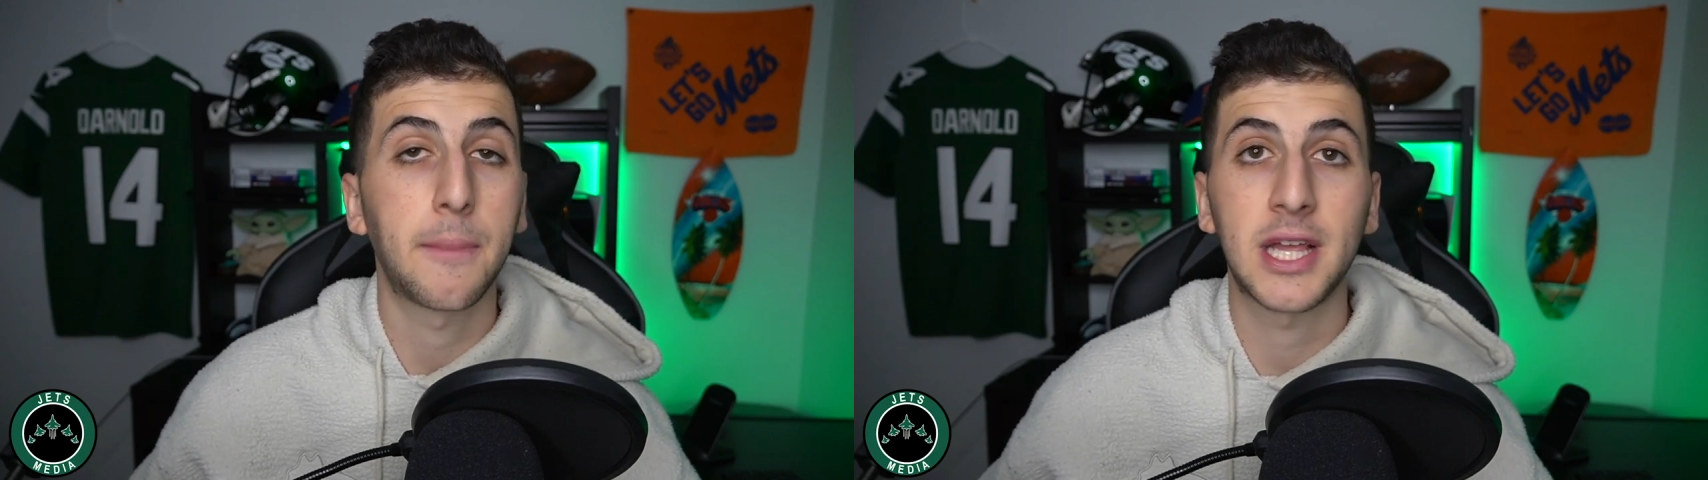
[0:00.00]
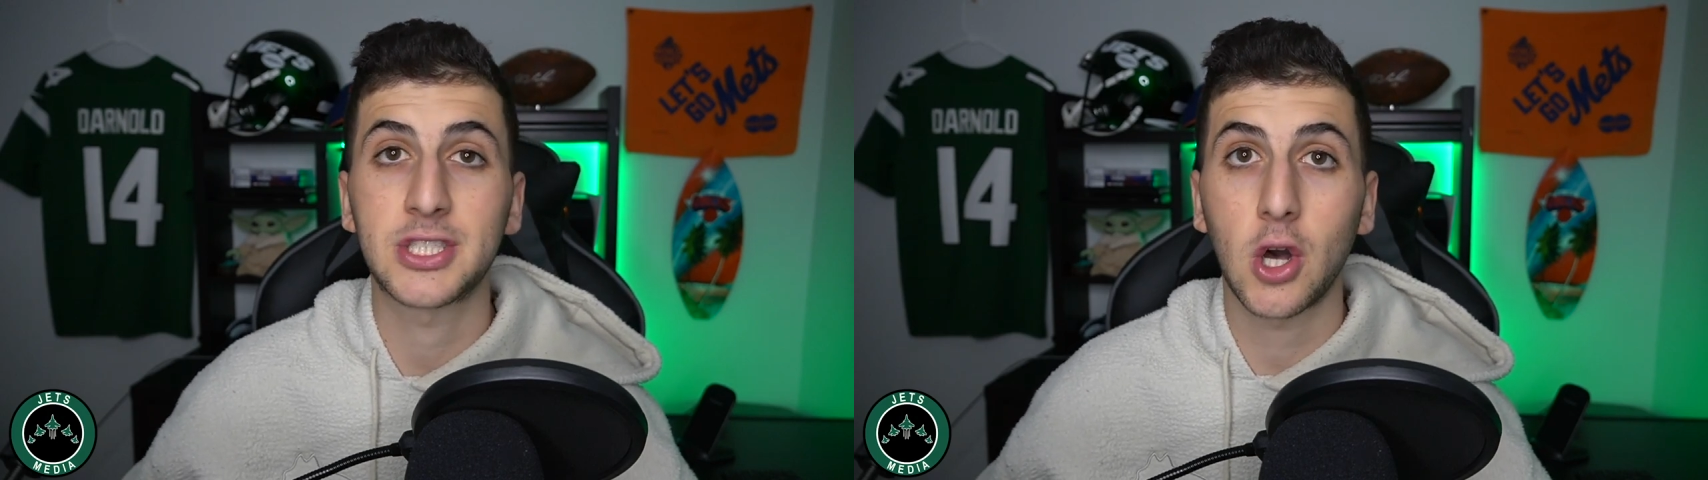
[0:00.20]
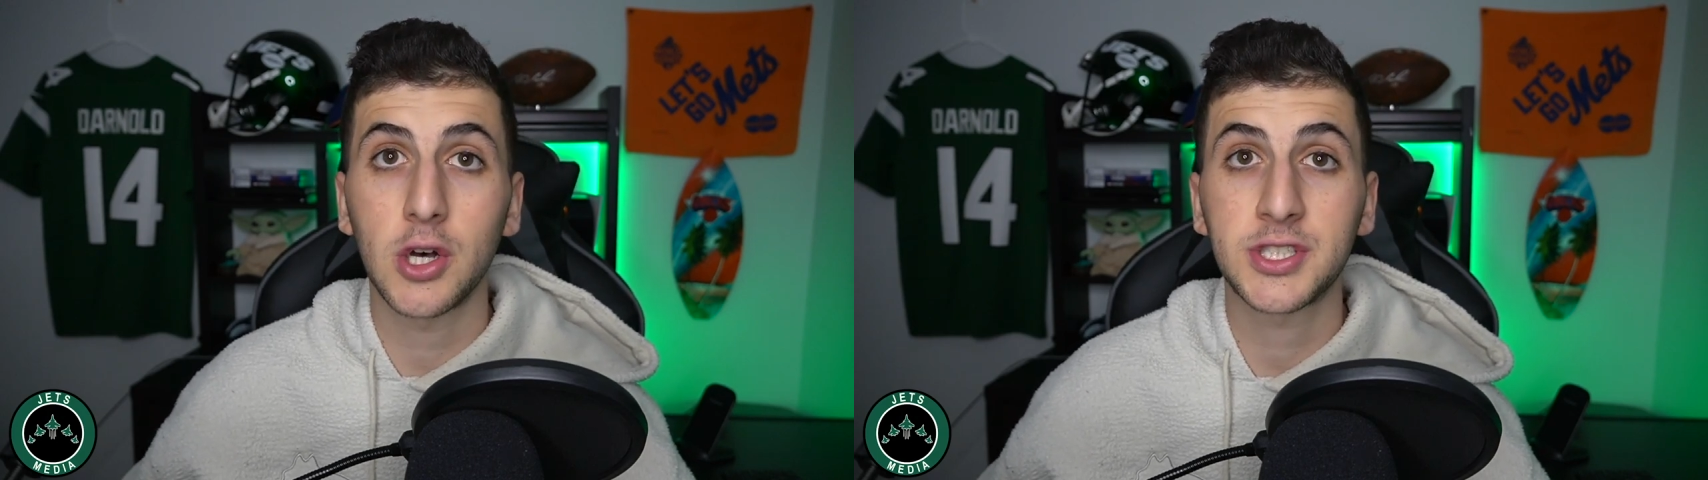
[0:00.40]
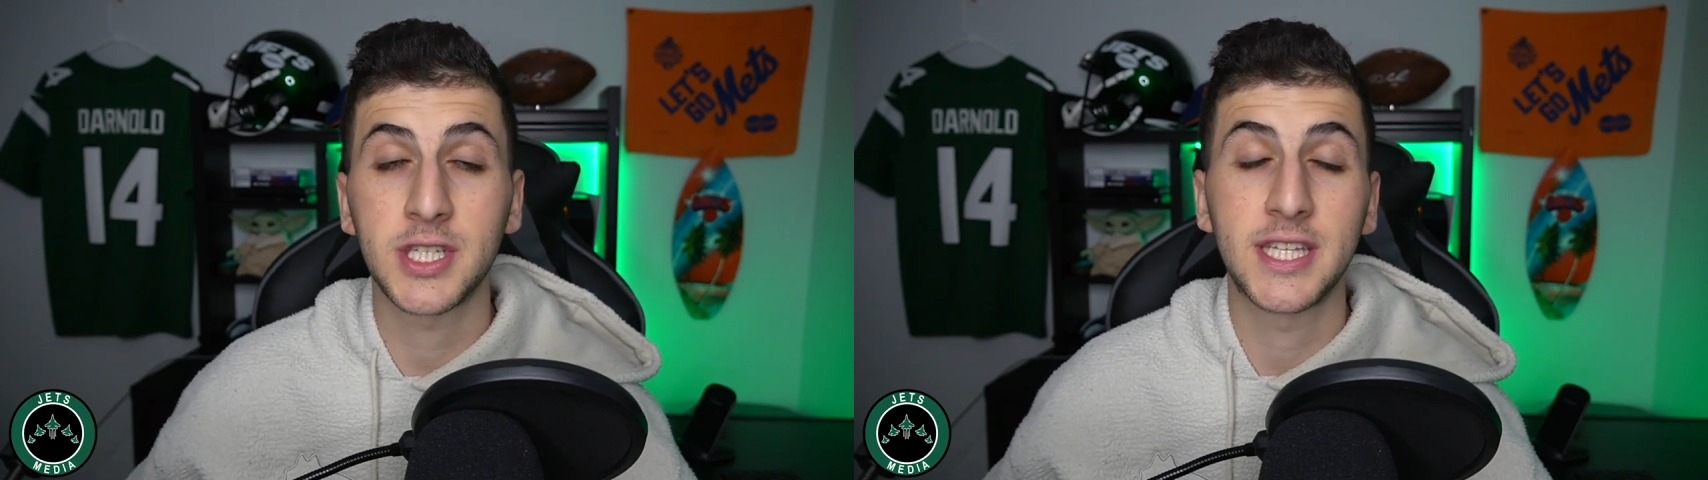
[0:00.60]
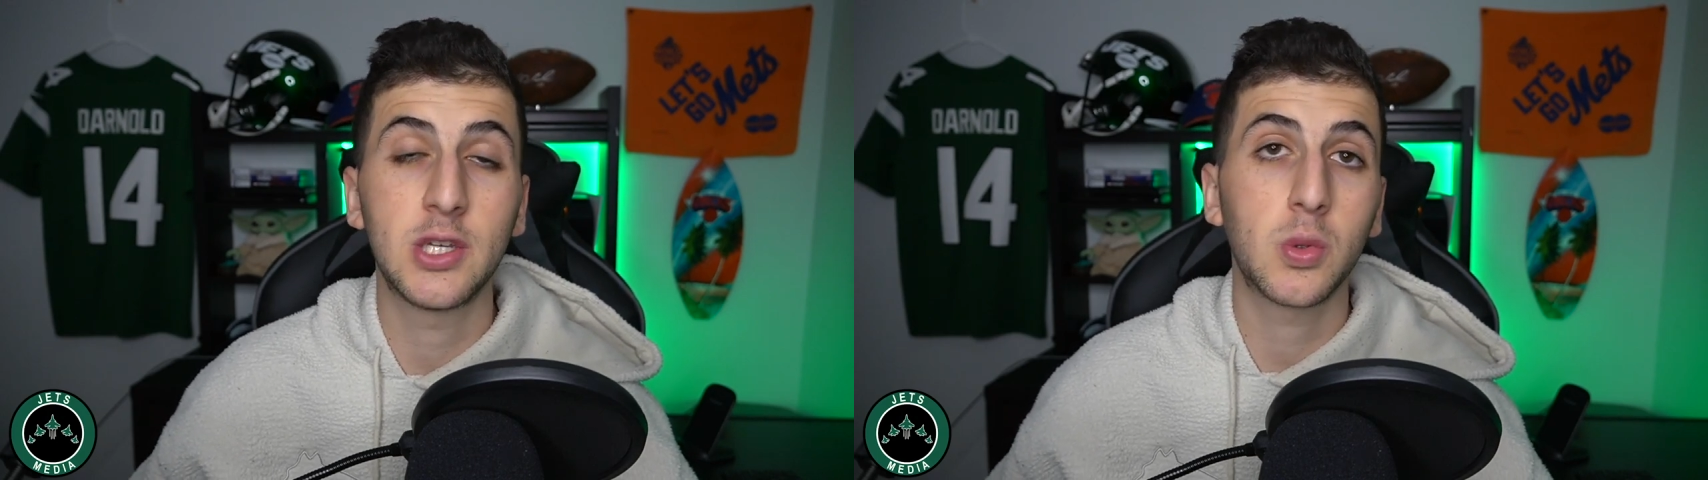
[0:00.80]
Bless
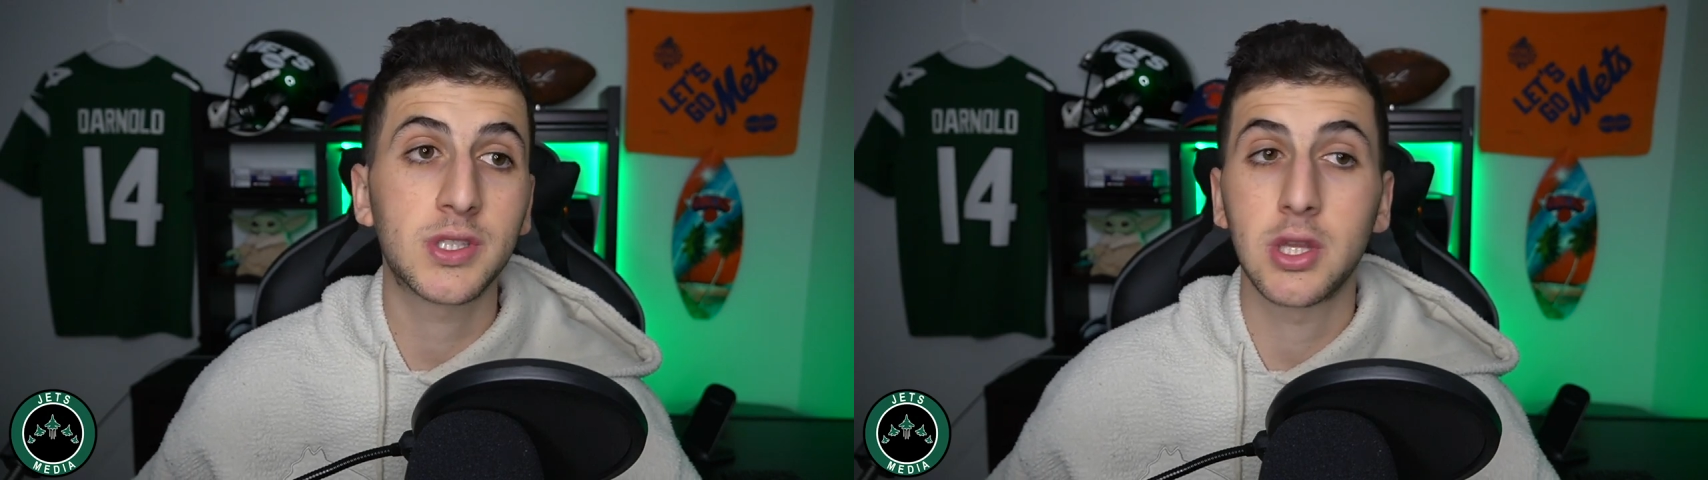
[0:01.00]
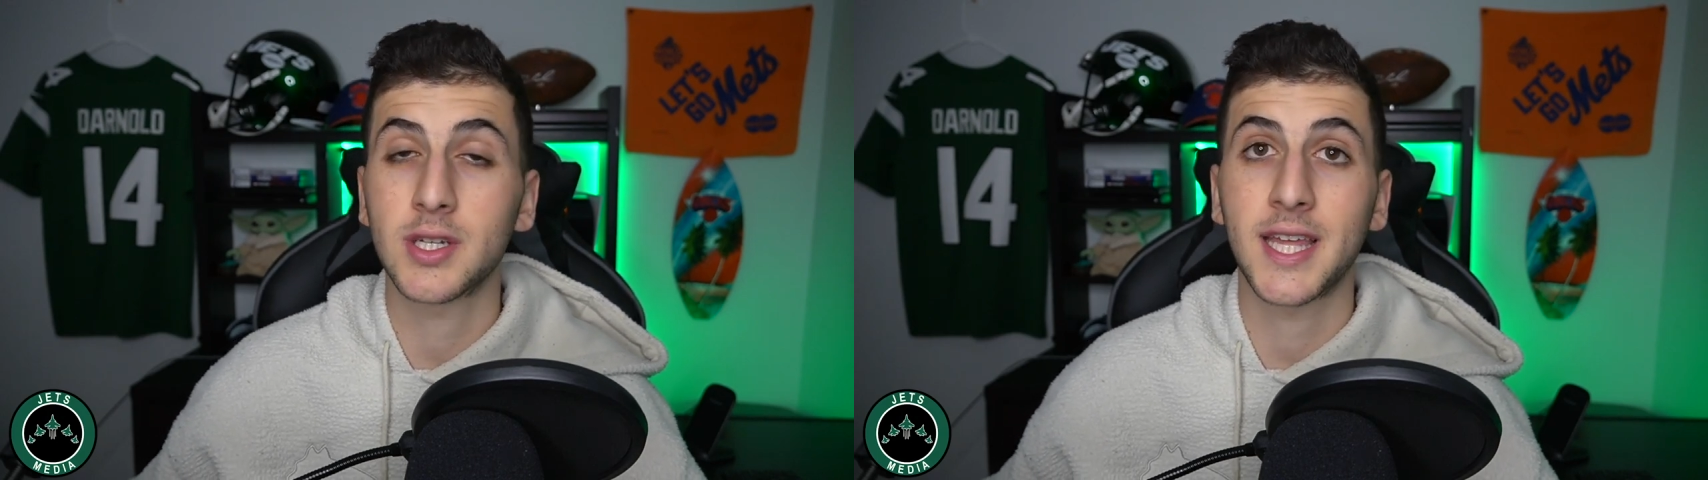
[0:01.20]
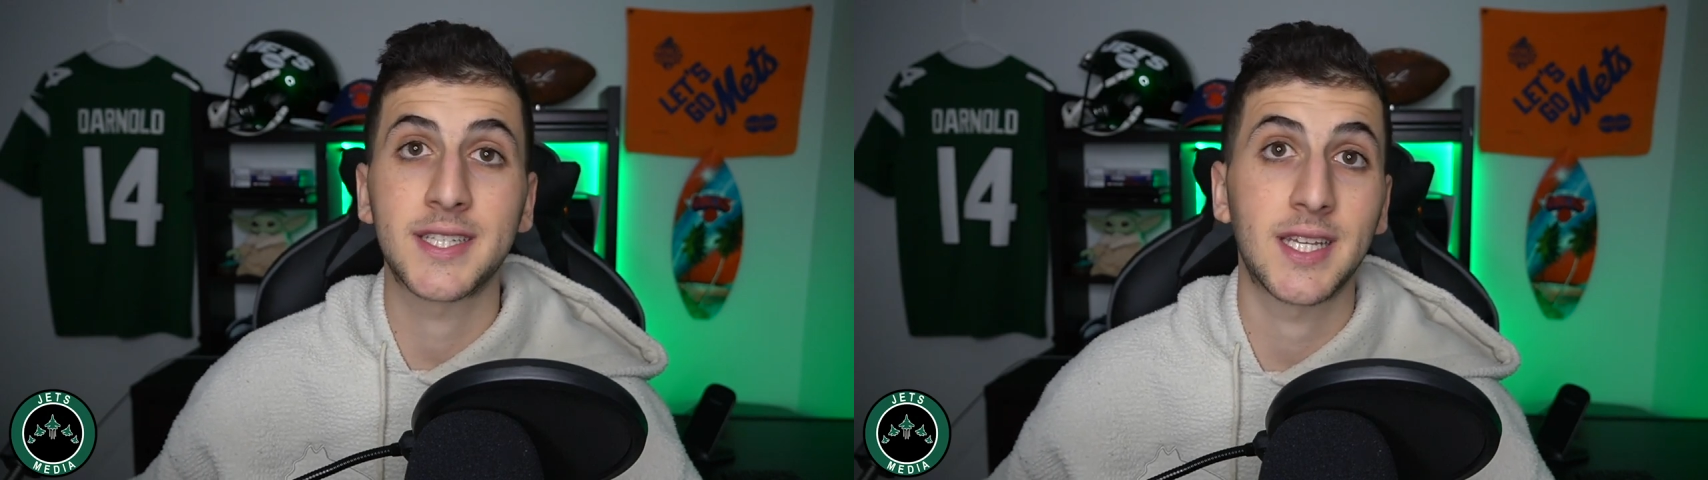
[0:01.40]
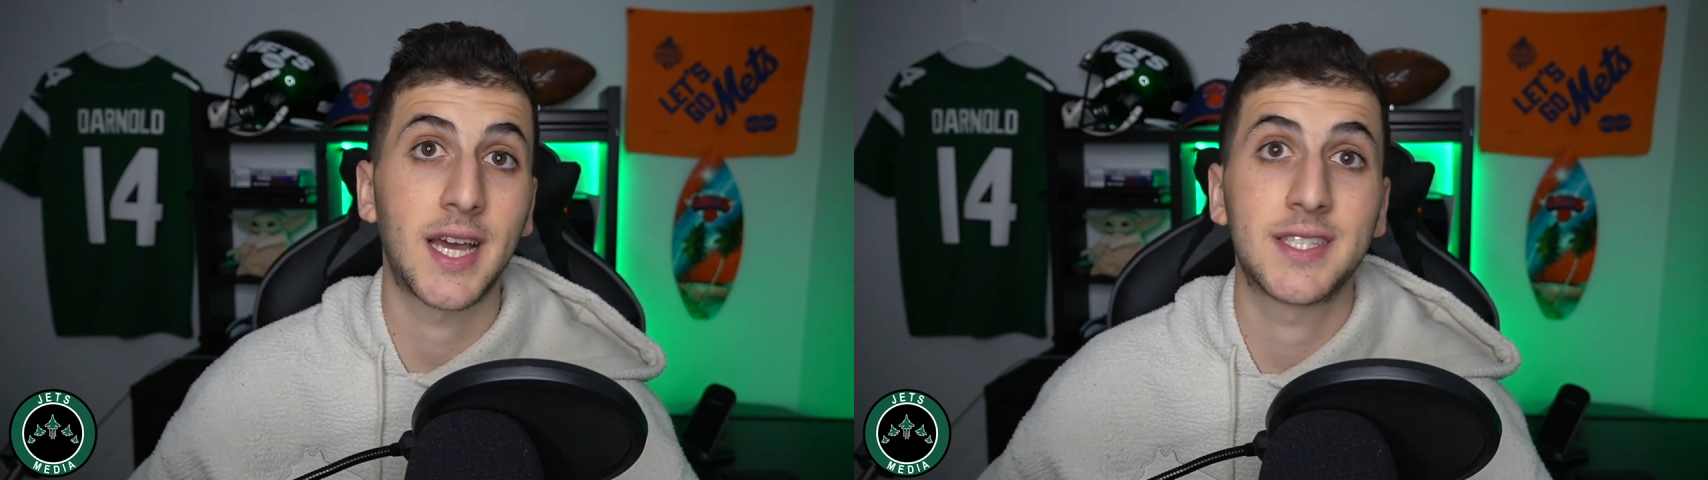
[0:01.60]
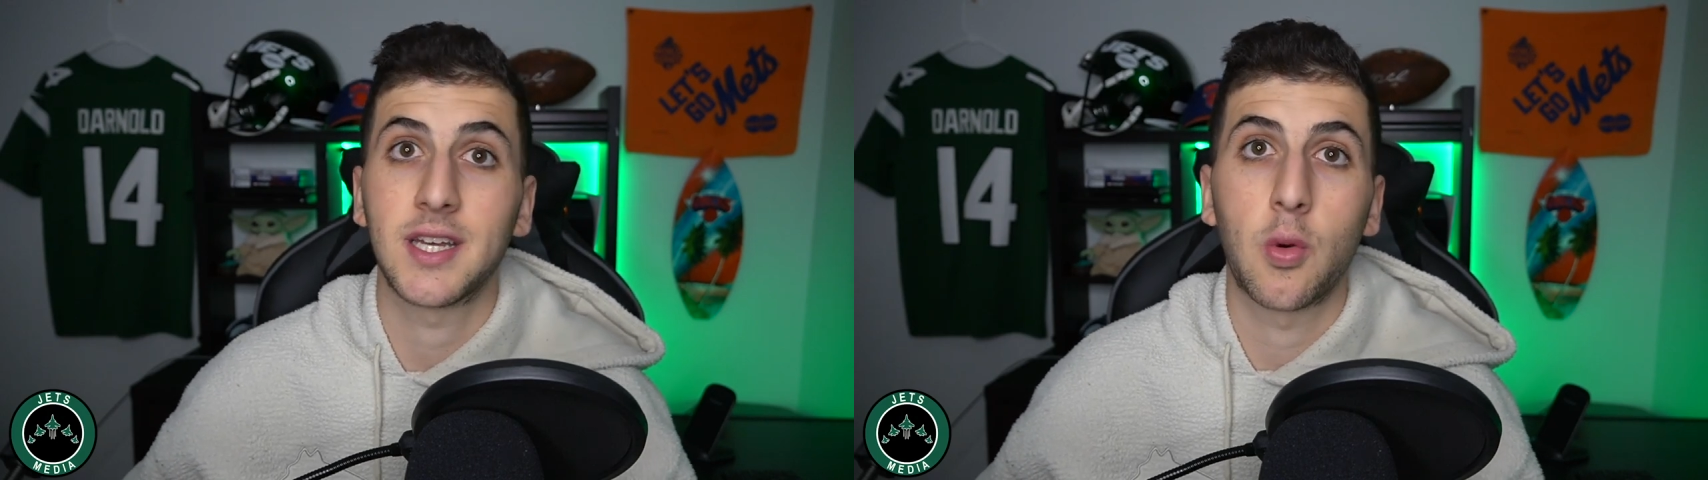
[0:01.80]
Austin, he was looked at
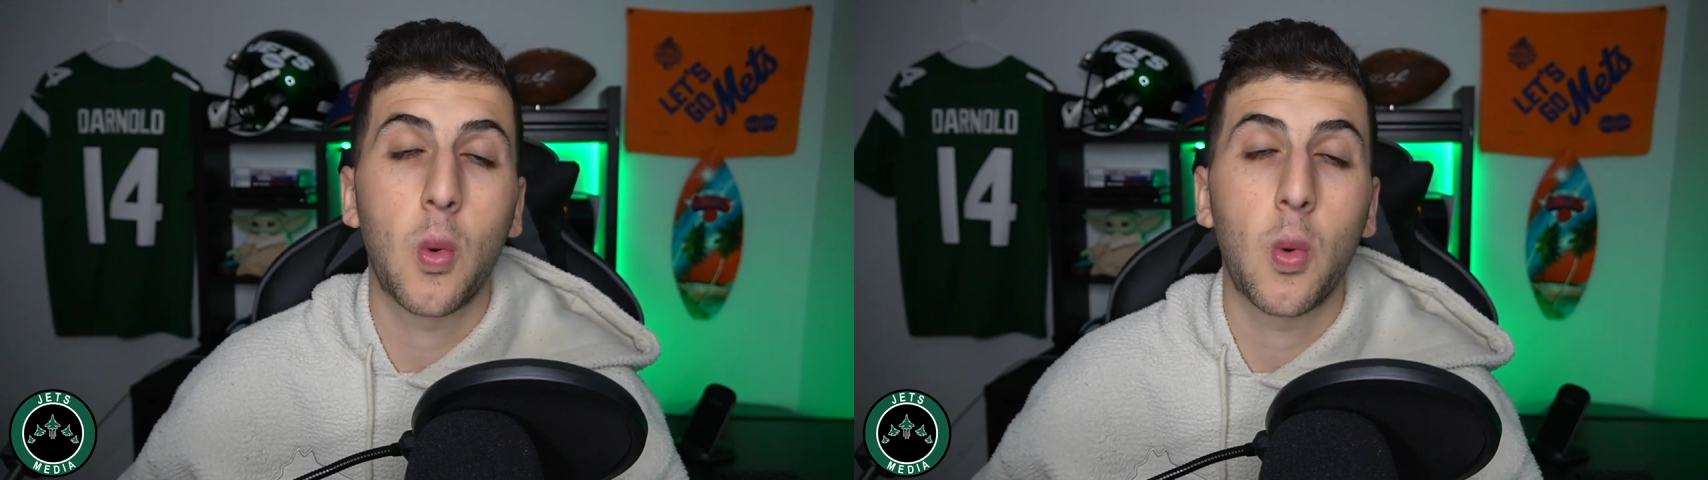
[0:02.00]
as a